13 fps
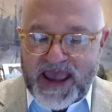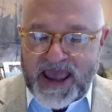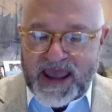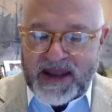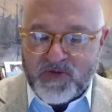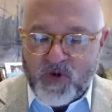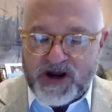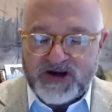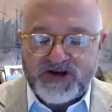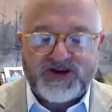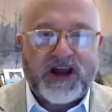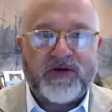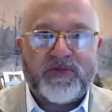And what a
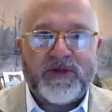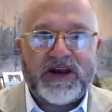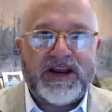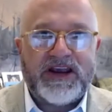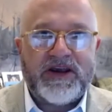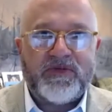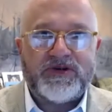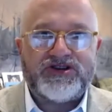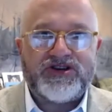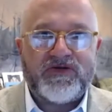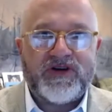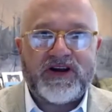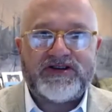gentleman. He was
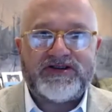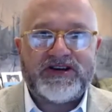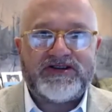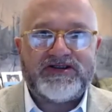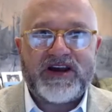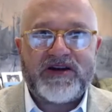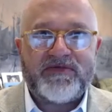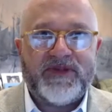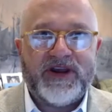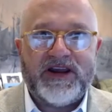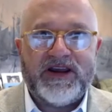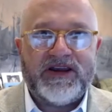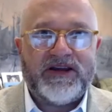so nice. He sent
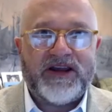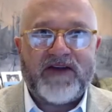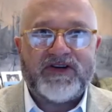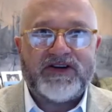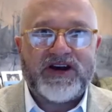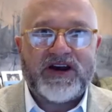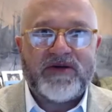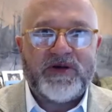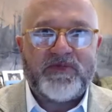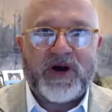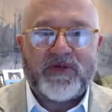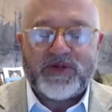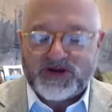me, every time he
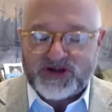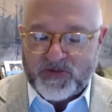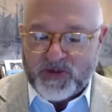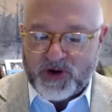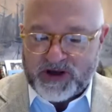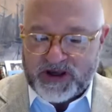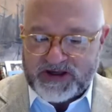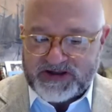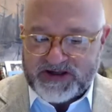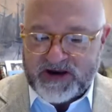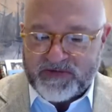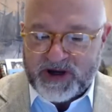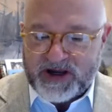published a book, he
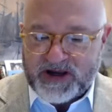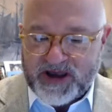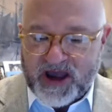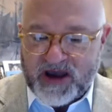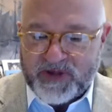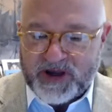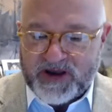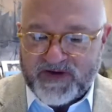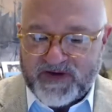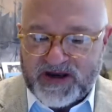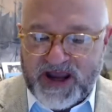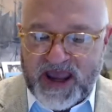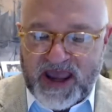sent me a copy of
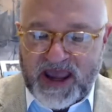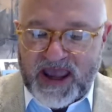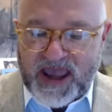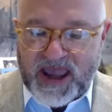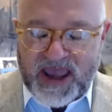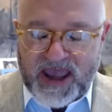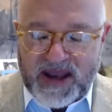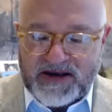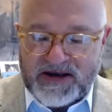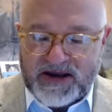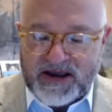it. And